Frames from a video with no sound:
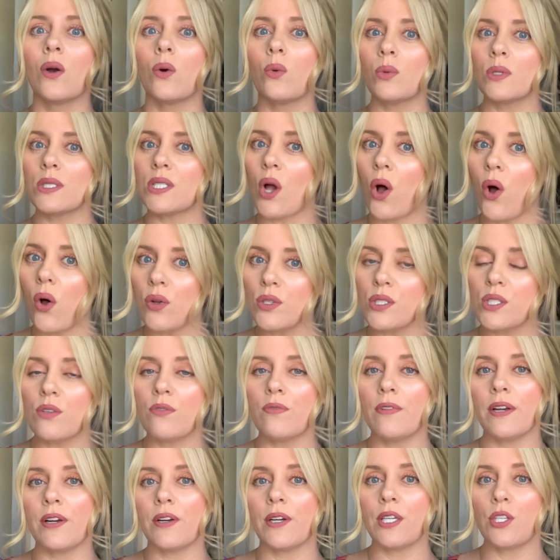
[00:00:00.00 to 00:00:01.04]
was also
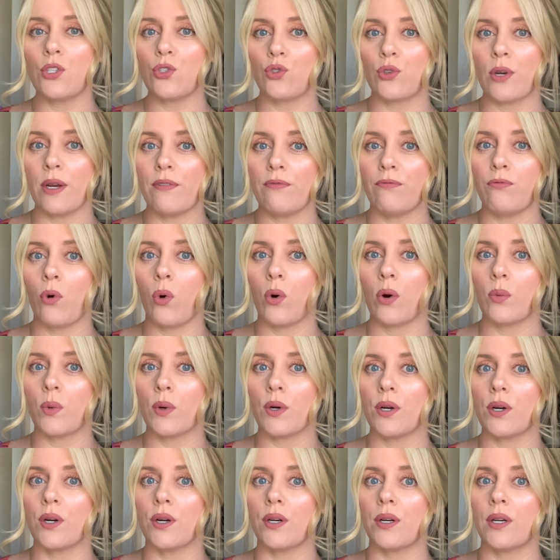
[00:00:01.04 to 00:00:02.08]
very
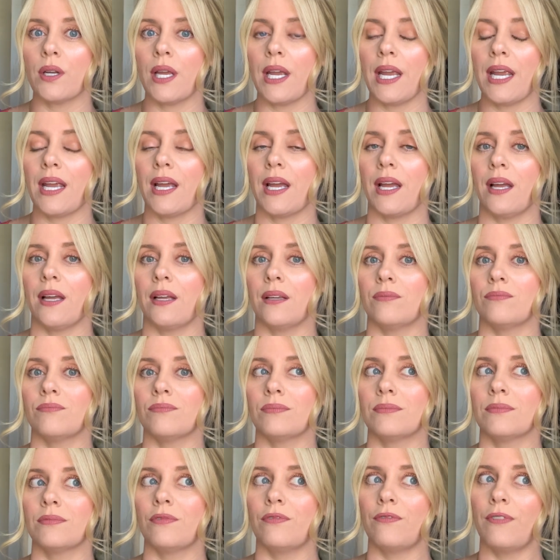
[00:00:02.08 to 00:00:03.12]
straightforward and
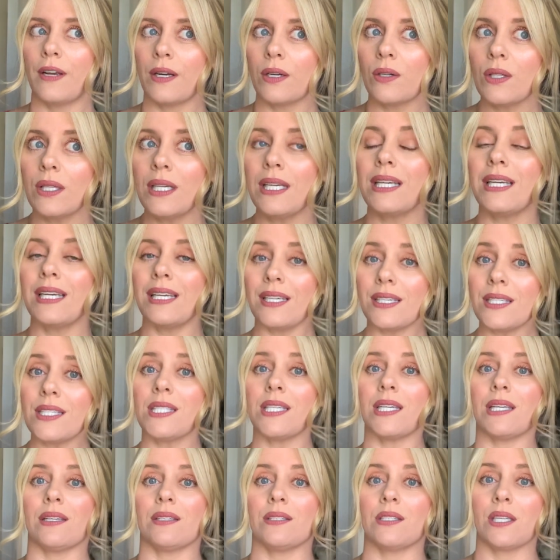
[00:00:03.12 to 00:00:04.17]
fairly
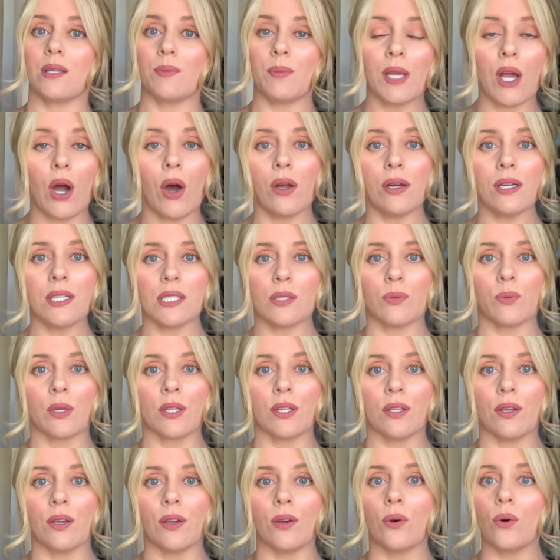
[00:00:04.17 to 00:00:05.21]
easy, to be honest
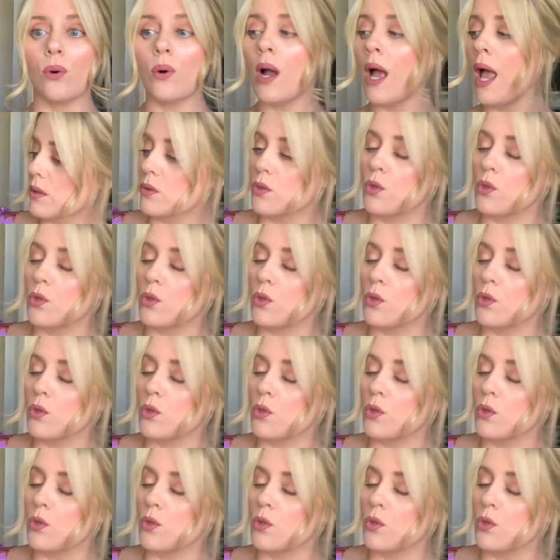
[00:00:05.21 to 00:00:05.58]
with you.